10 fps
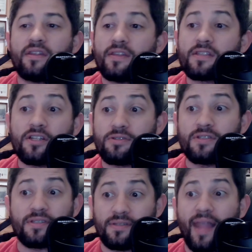These
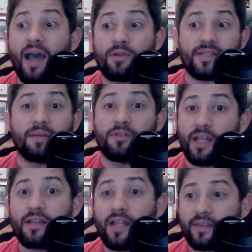countries, now it's time to
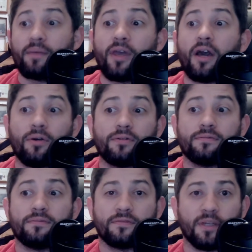like let them go
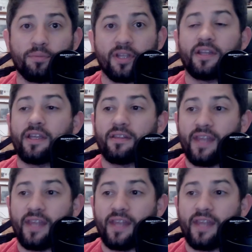completely.